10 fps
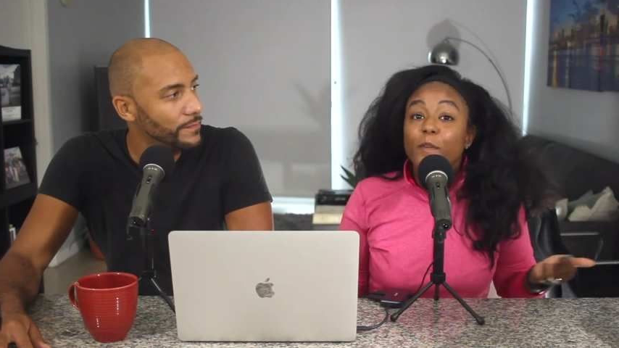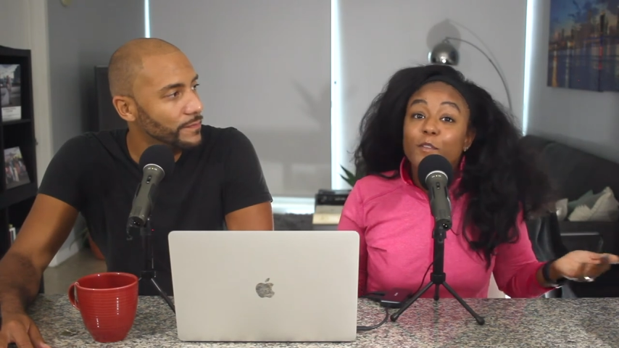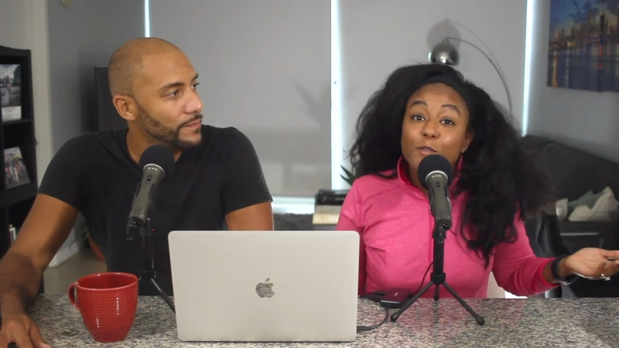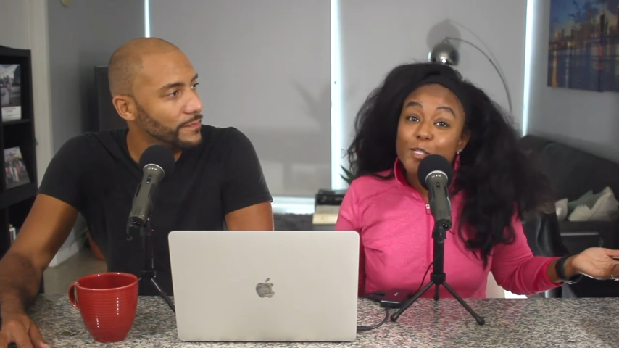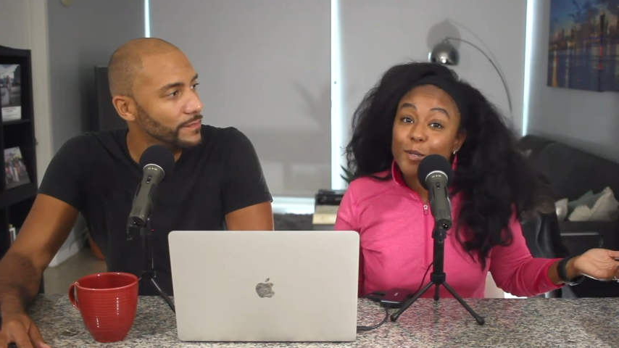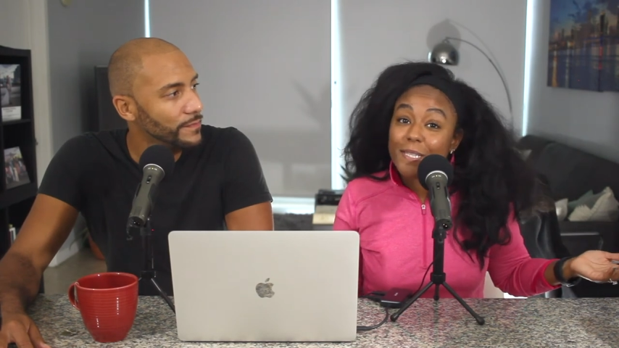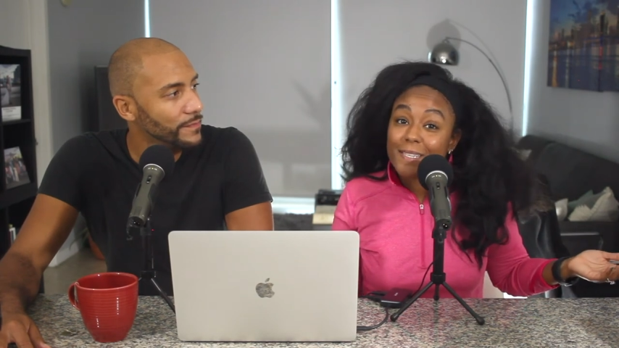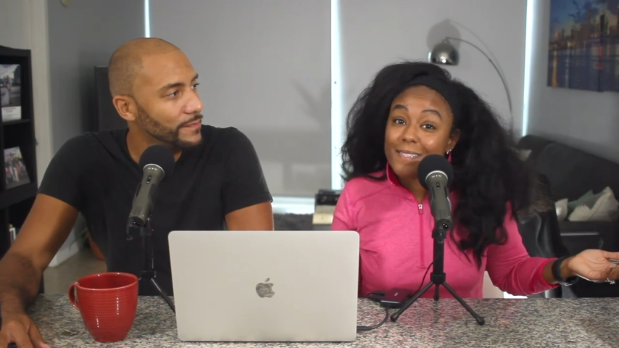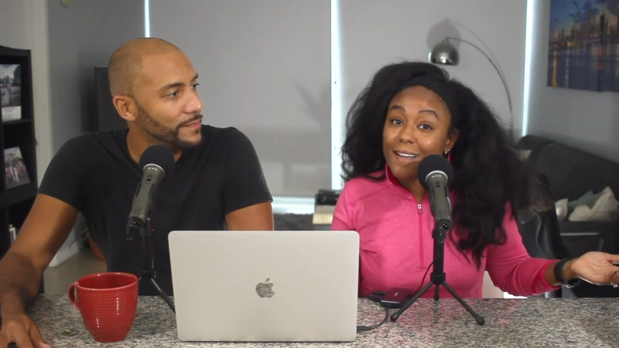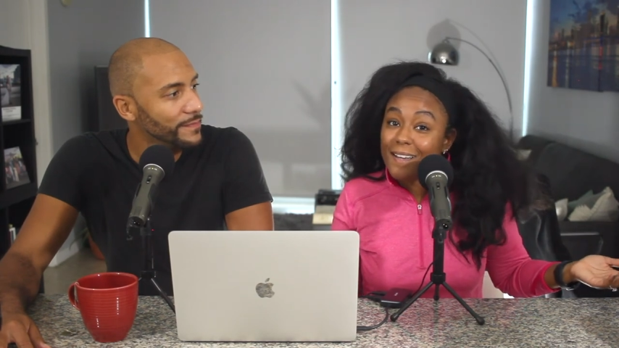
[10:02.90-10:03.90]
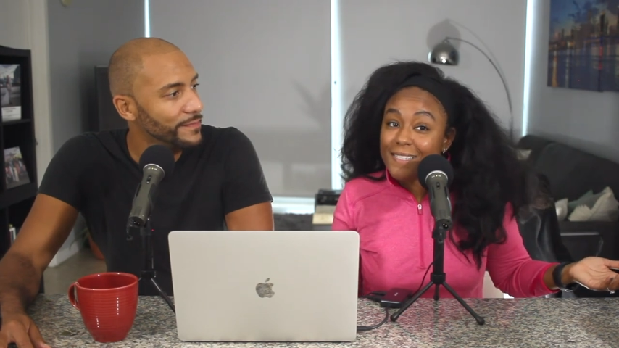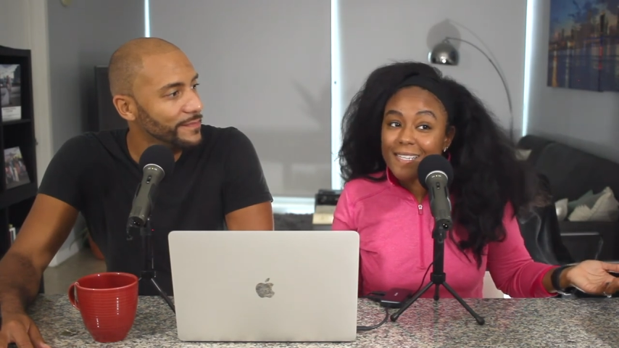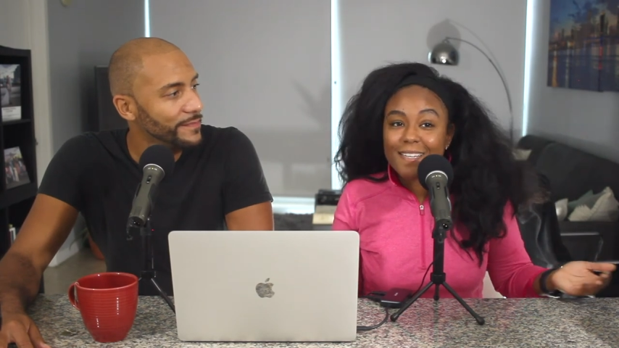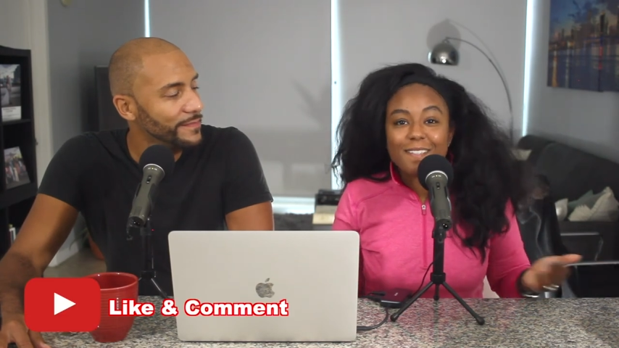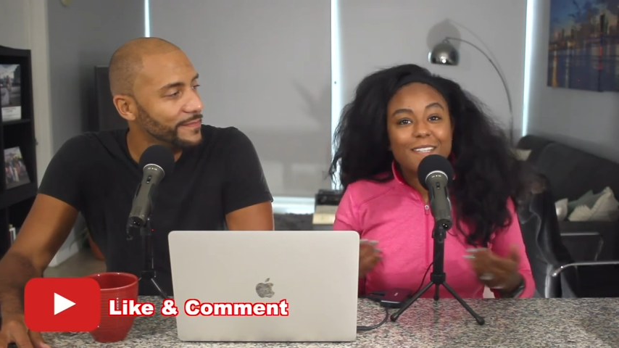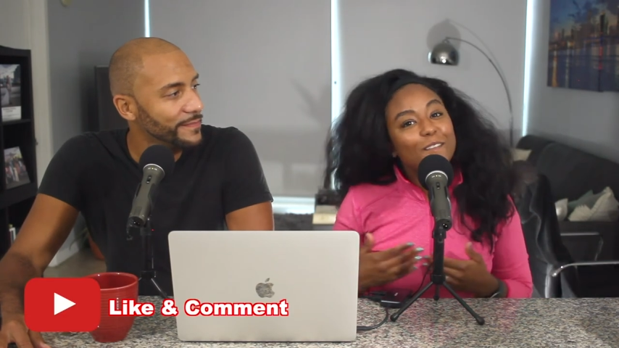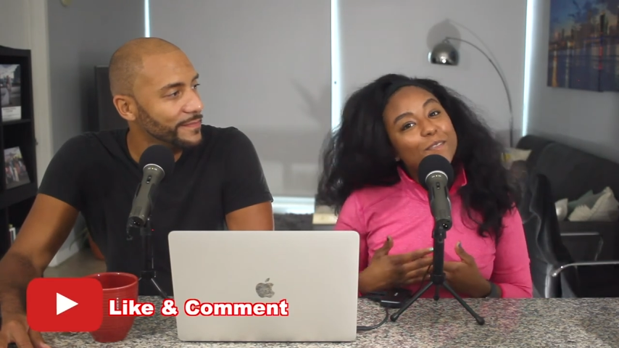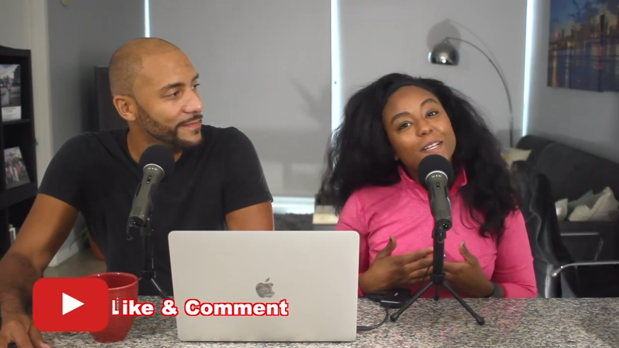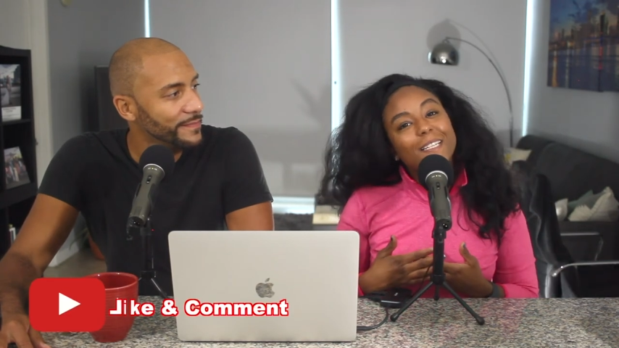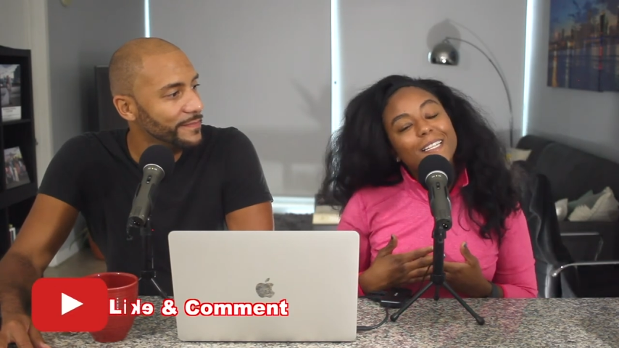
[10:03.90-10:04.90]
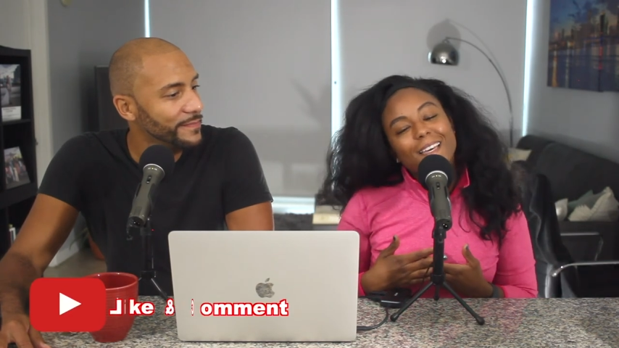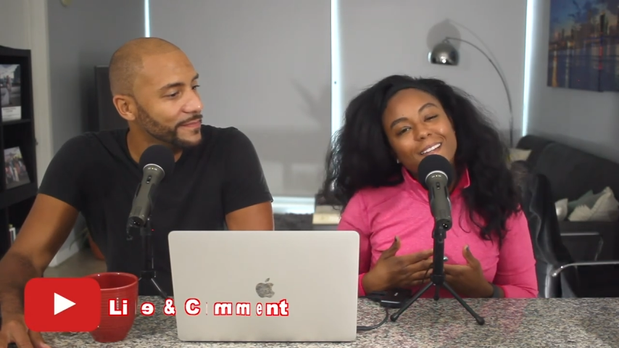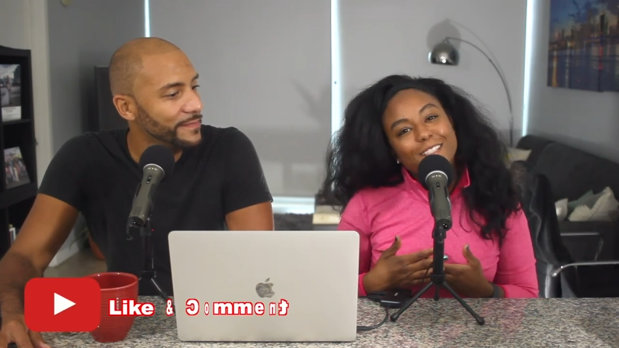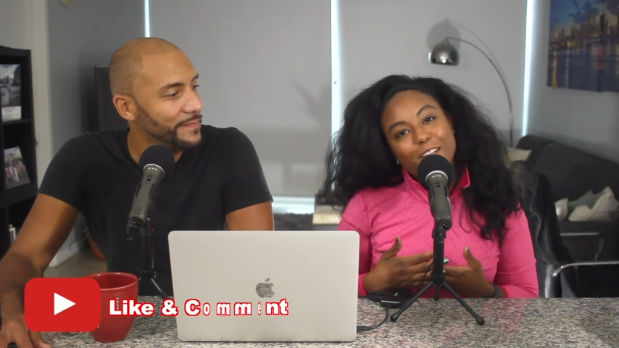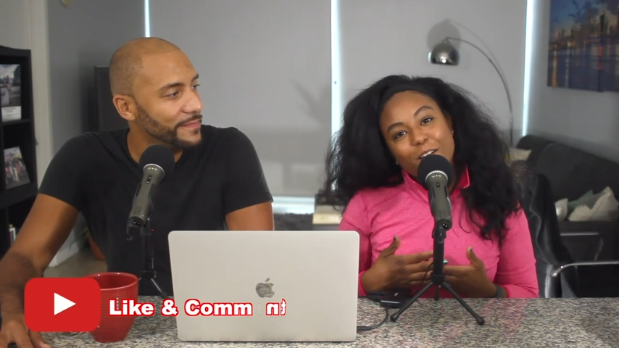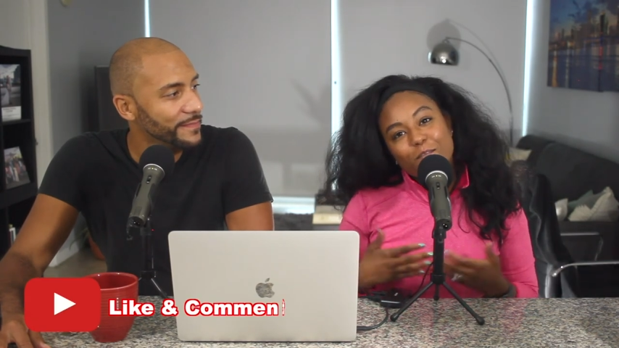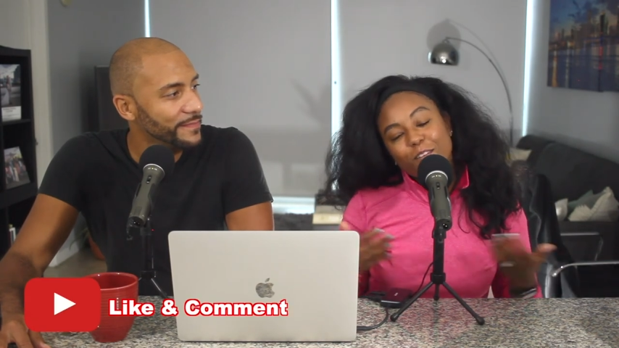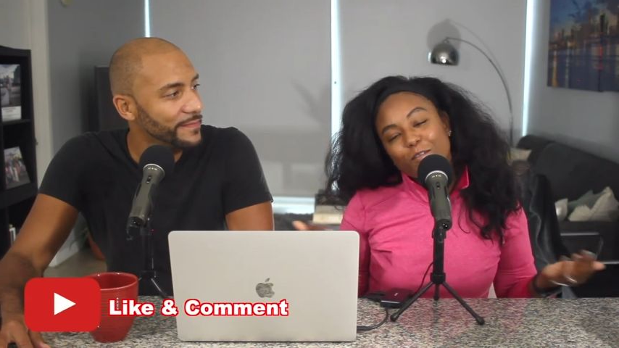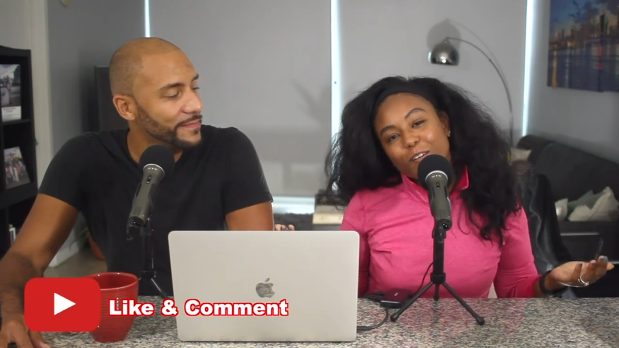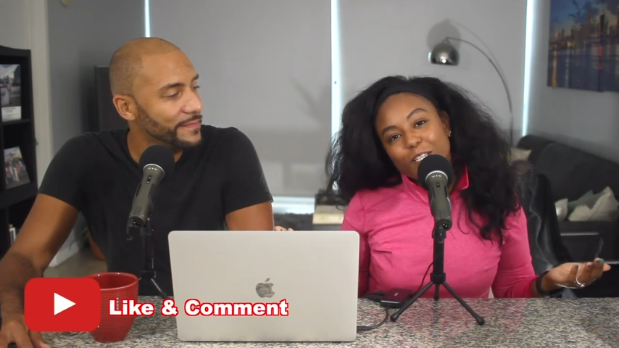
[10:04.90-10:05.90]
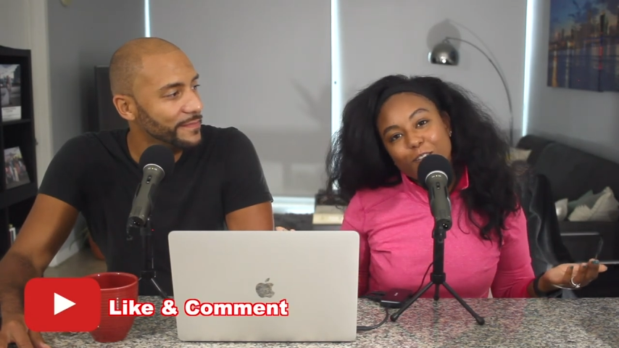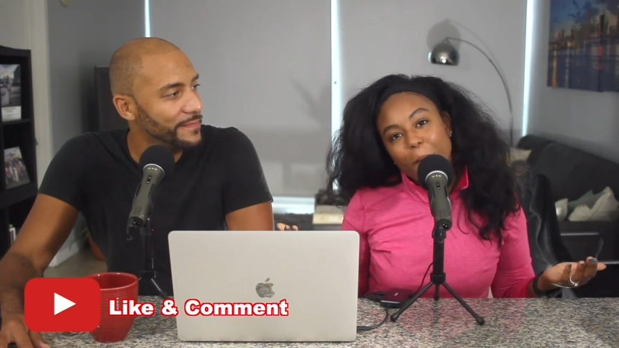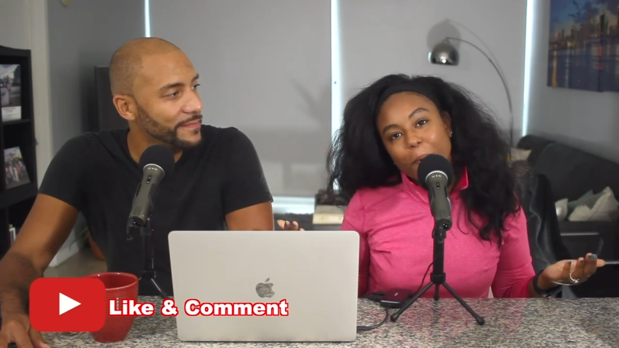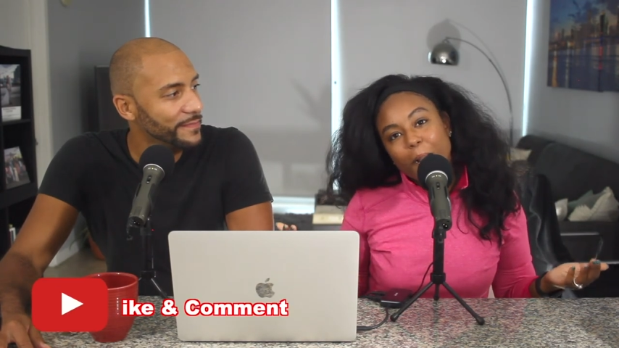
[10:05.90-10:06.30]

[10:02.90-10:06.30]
Speaker 1: if you enjoyed this content, definitely let us know. Feel free to drop a